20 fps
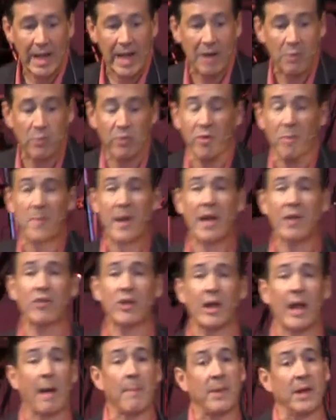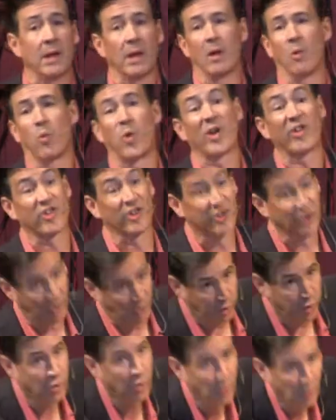And it was amazing. I mean, it wasn't a
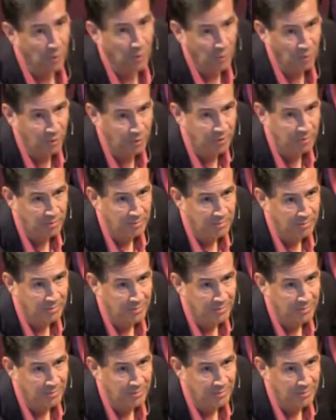cruise,